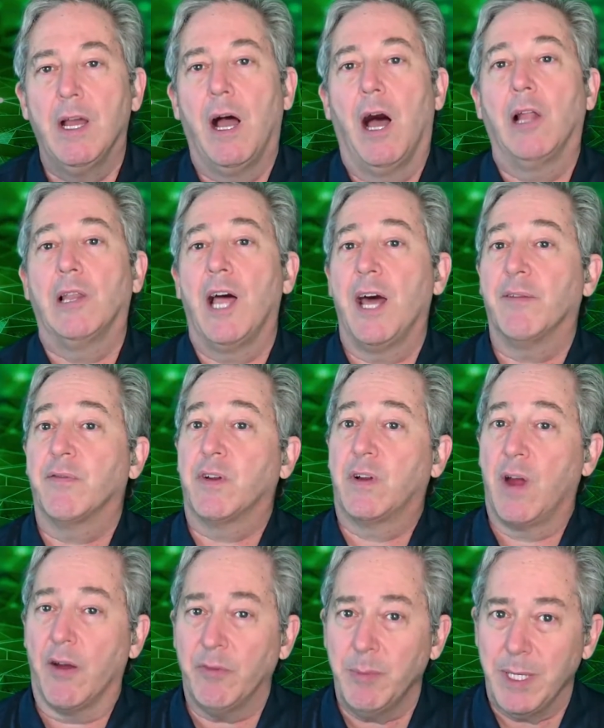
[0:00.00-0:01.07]
A lot of
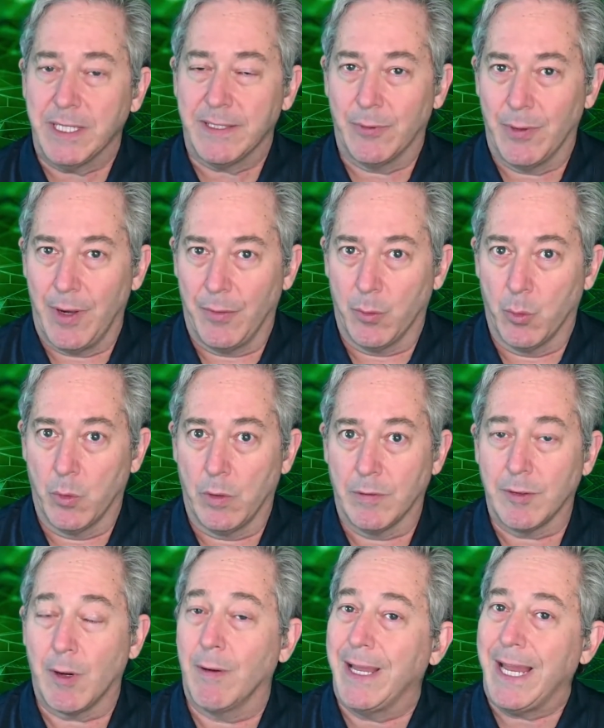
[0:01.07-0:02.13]
governments around the world
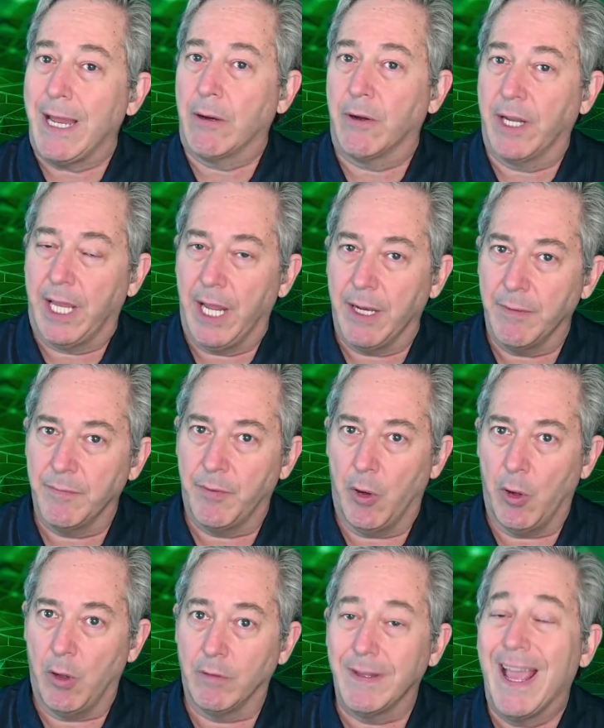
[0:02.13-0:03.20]
are eager to get
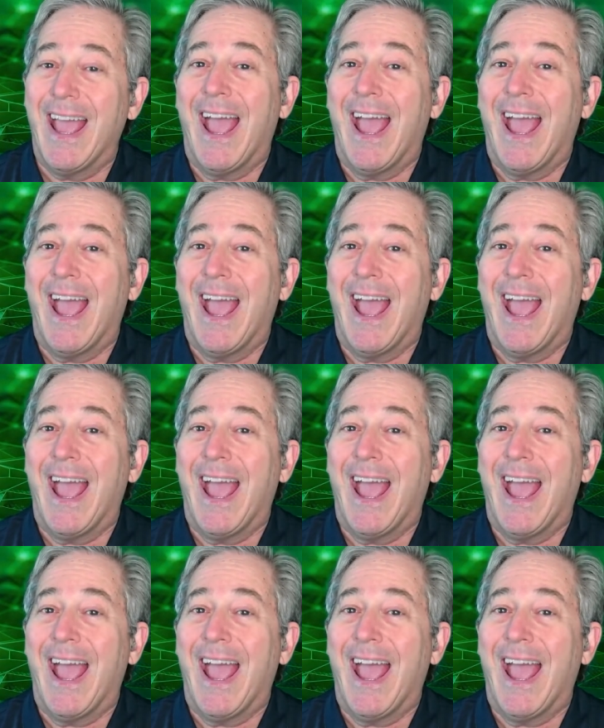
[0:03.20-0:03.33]
involved,